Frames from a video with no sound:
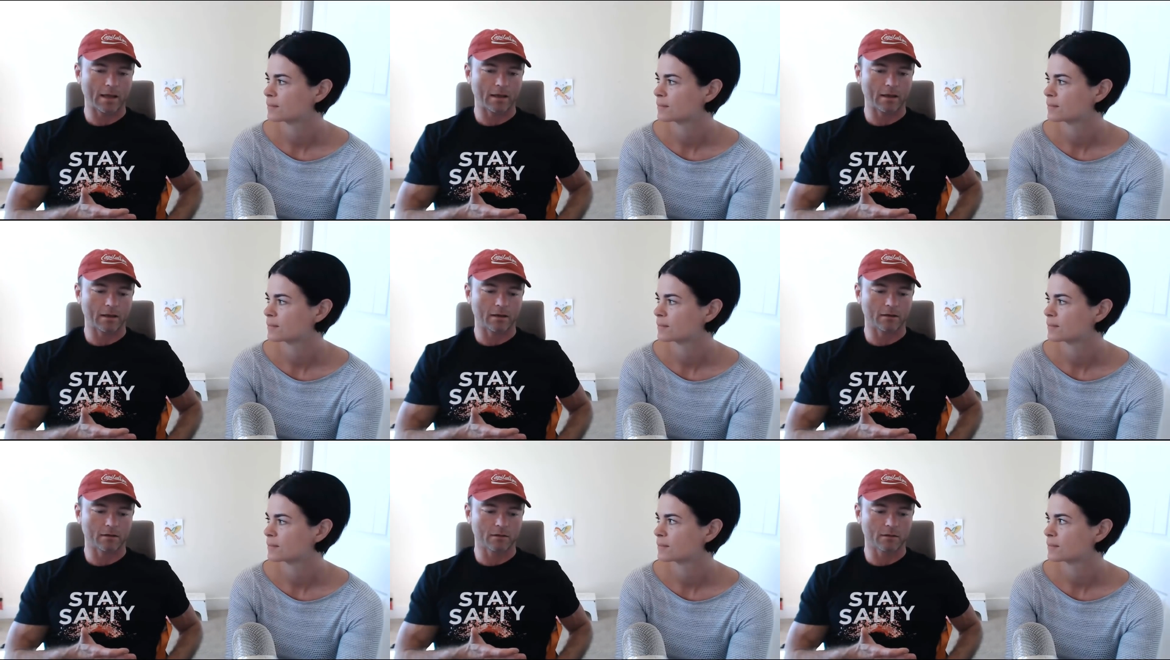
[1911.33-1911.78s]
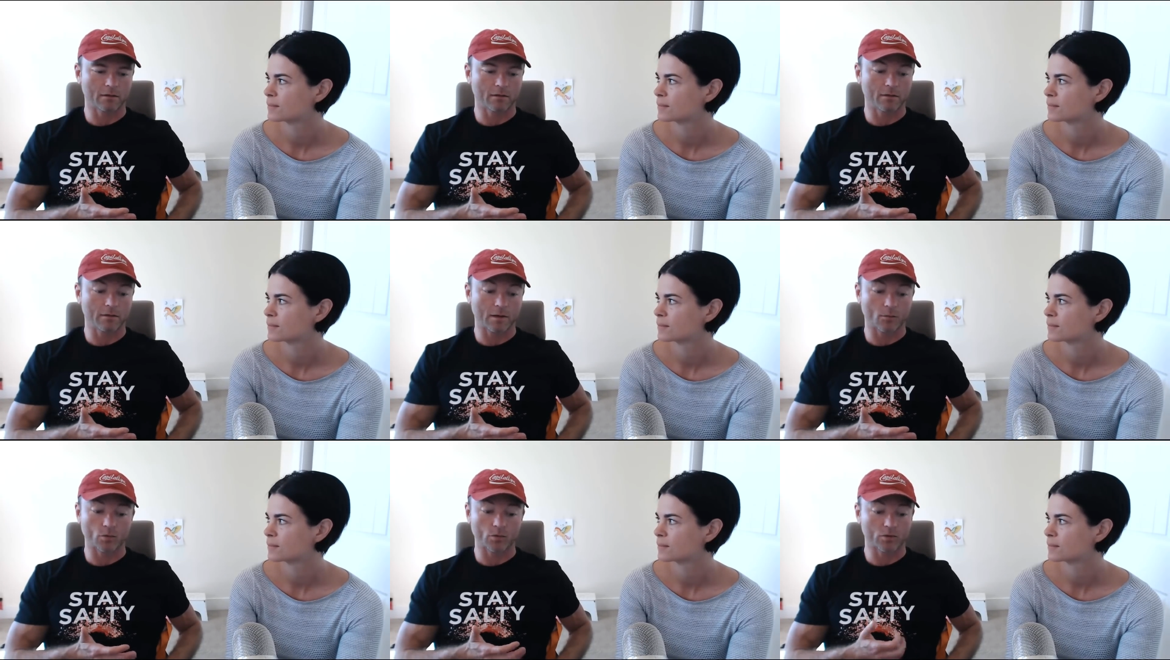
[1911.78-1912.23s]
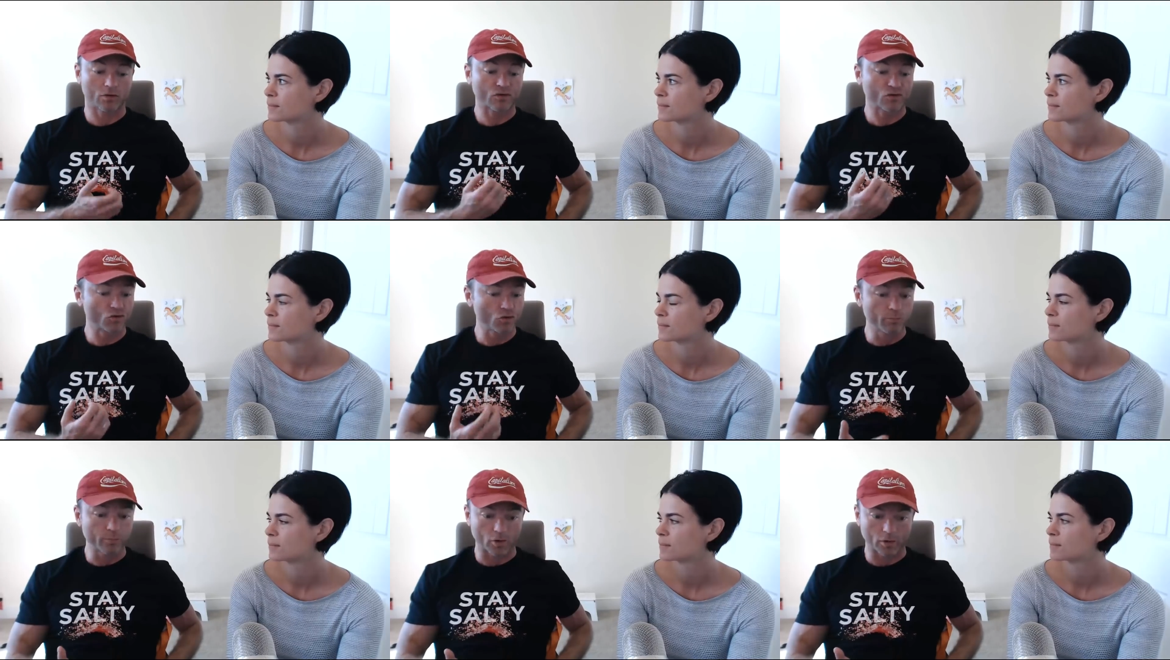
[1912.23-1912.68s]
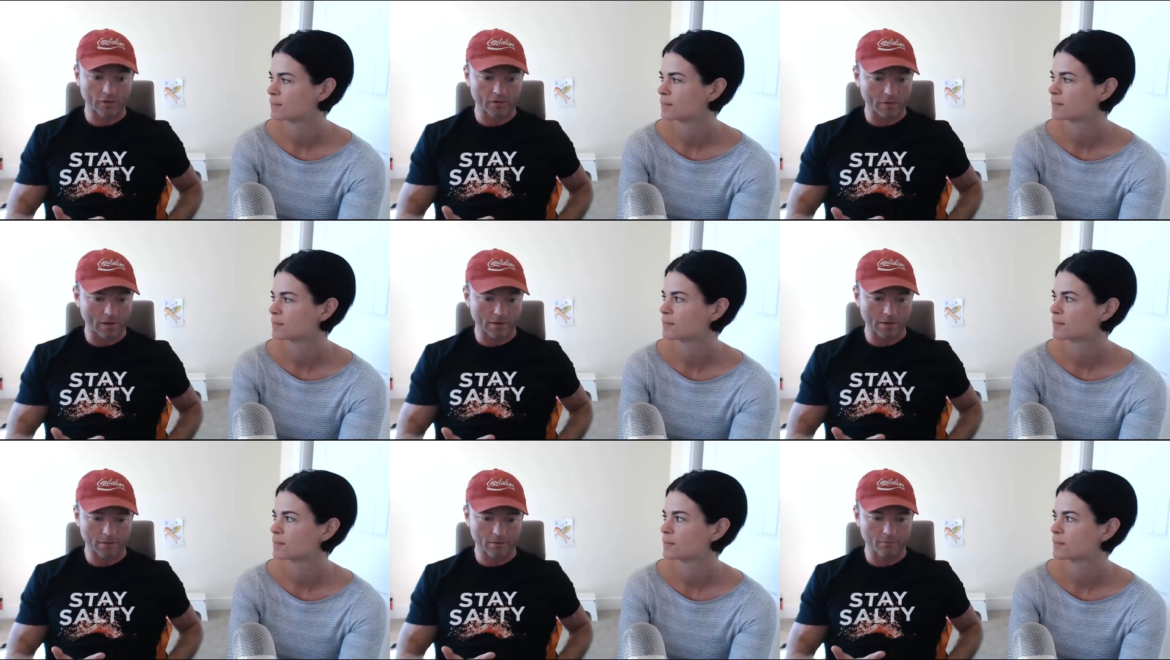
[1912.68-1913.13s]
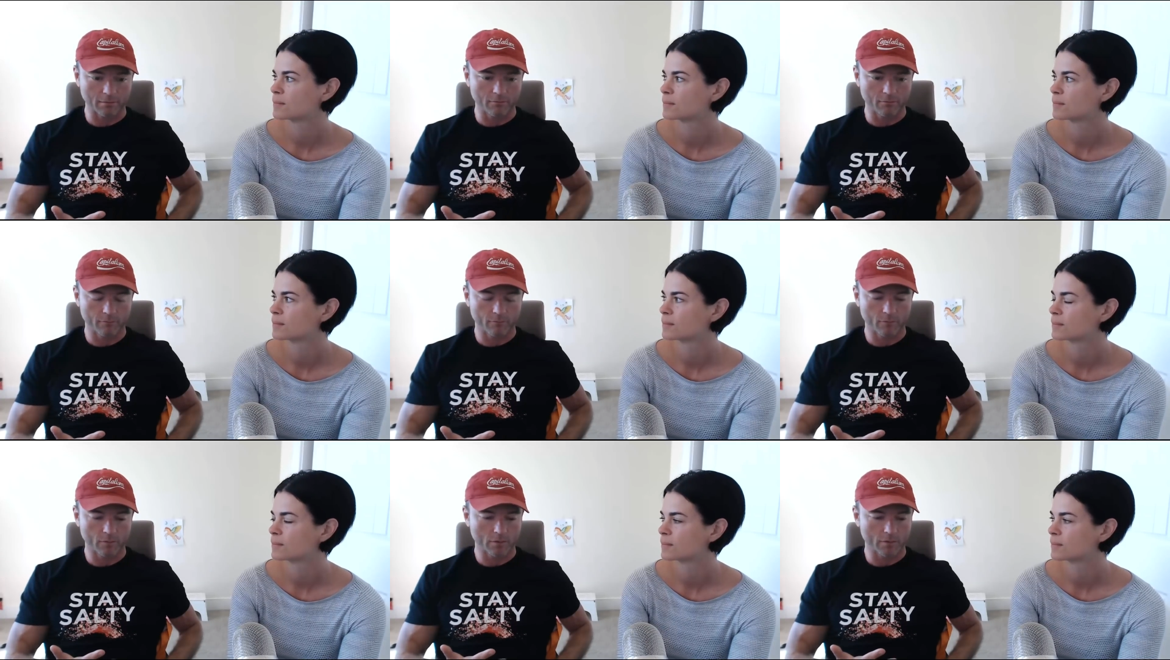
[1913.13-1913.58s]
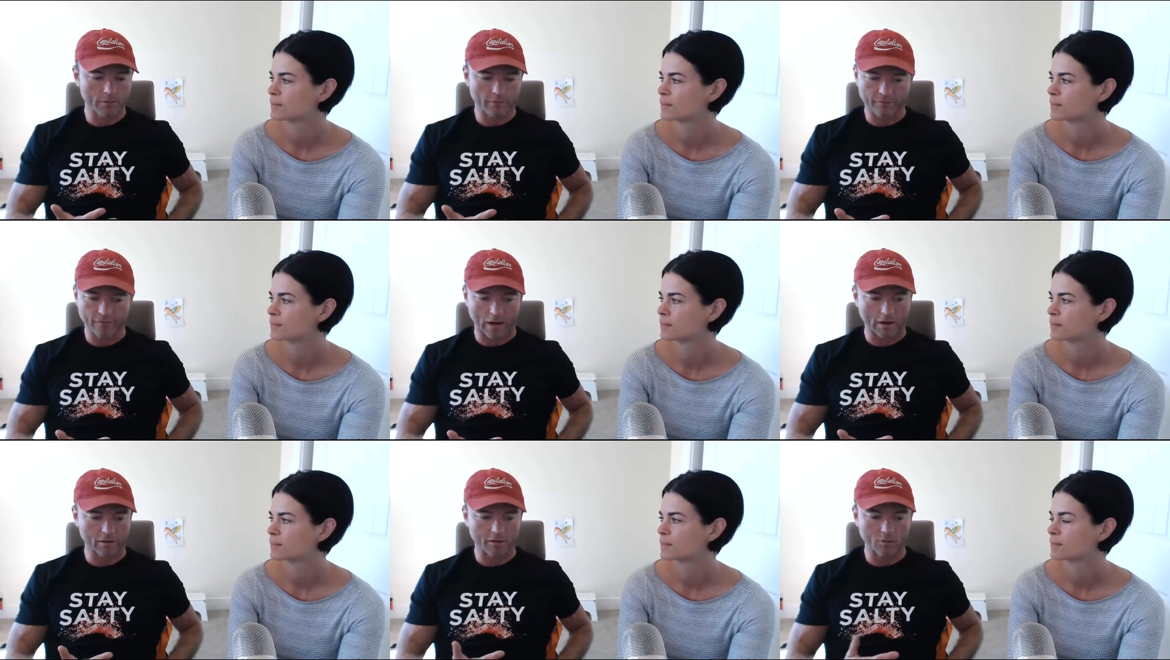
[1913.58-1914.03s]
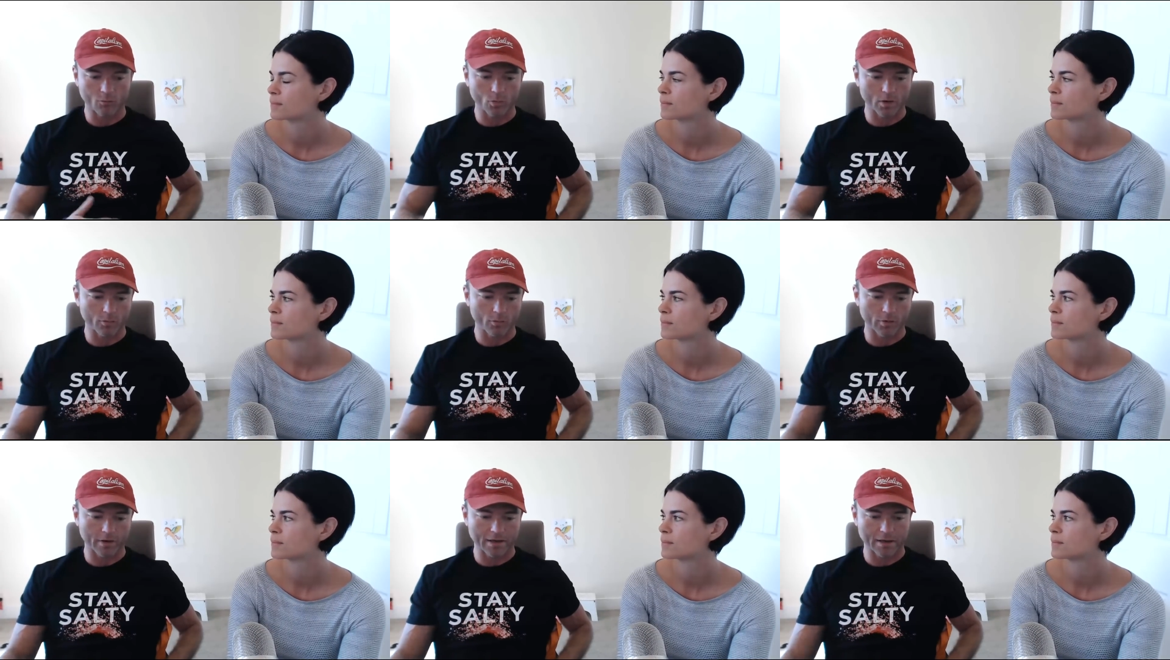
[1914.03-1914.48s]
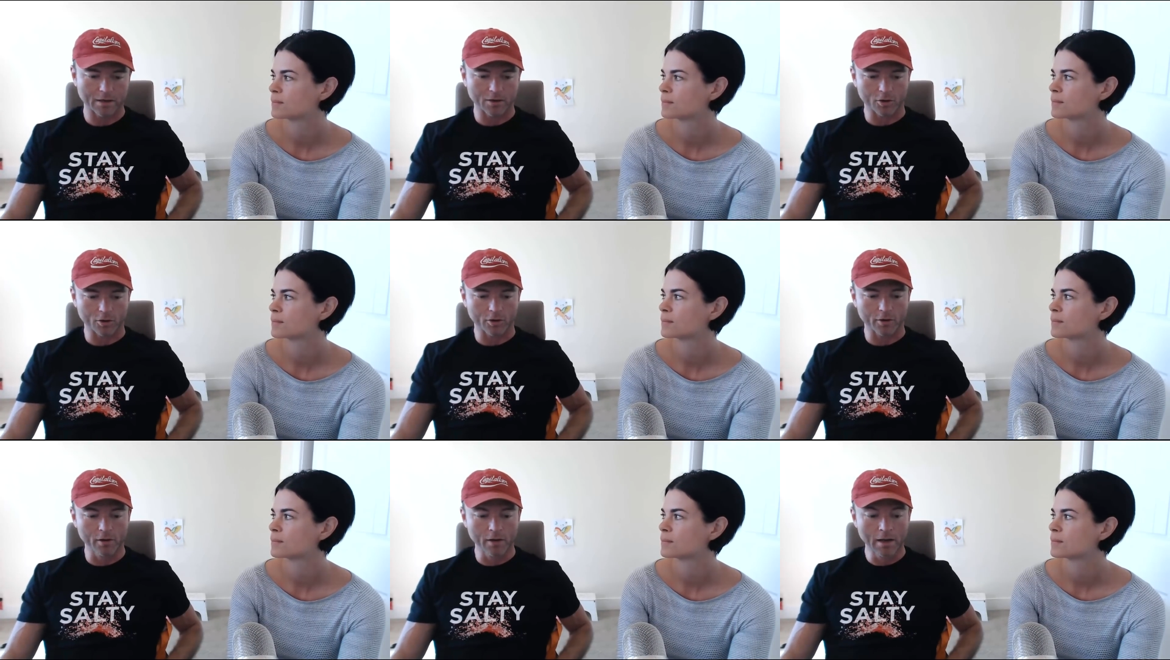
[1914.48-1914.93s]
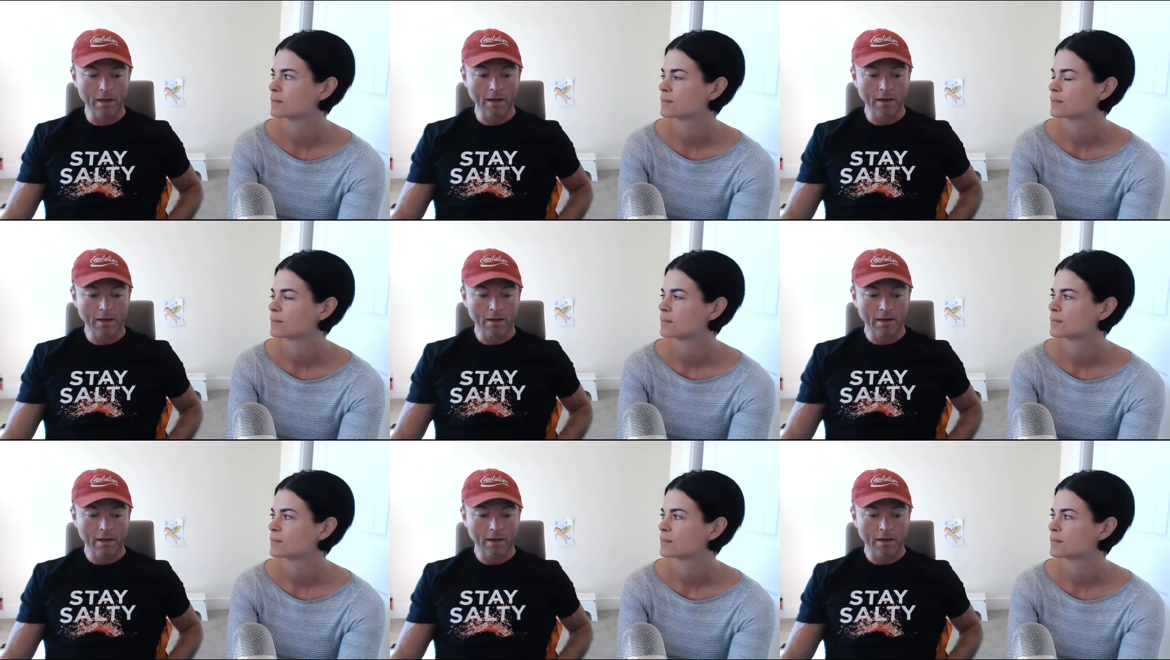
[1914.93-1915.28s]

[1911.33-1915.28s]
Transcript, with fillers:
Speaker 1: and they were super excited the fact that we were here,